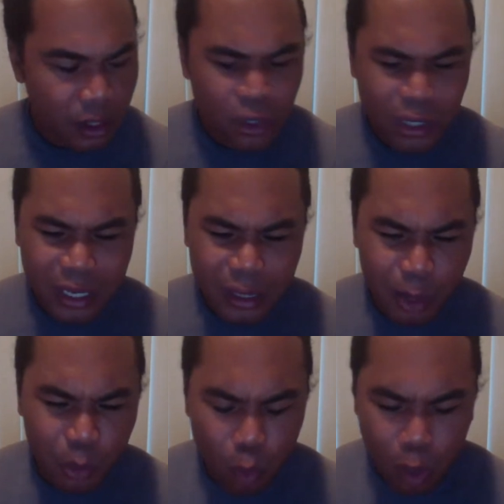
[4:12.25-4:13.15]
You can get them
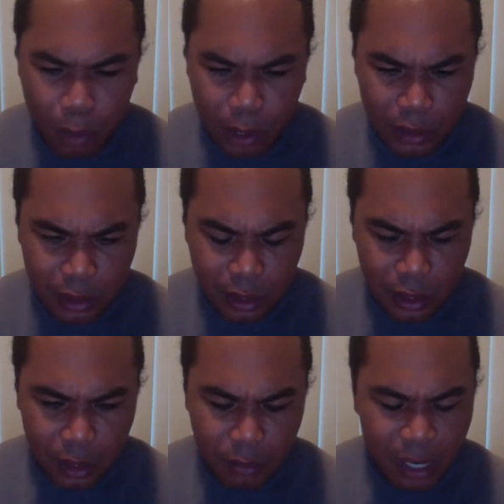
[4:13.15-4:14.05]
at Walmart.
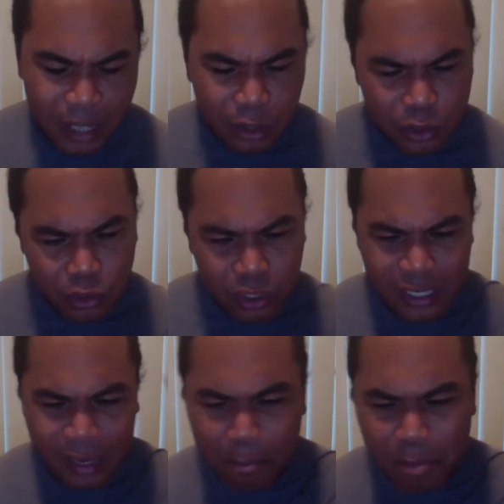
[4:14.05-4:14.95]
And you're also going to need
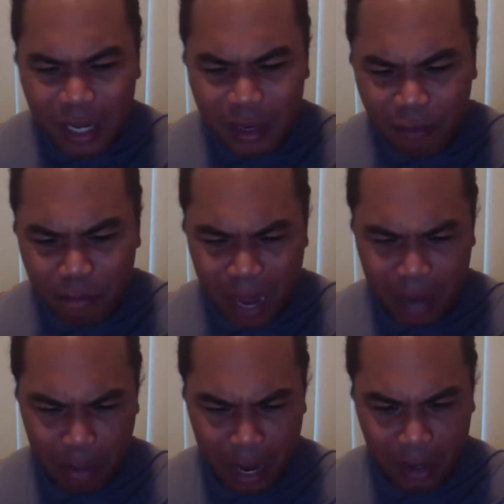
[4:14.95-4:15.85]
a big enough
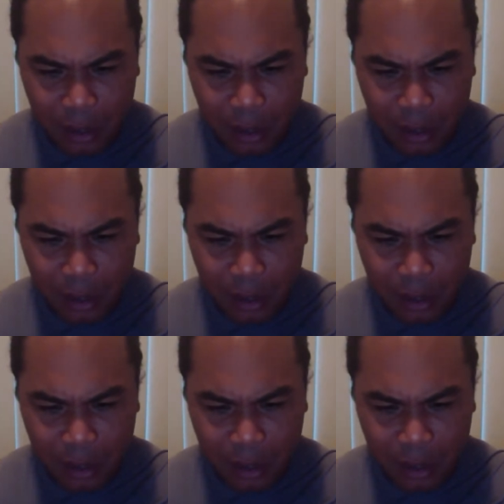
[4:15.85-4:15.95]
backpack.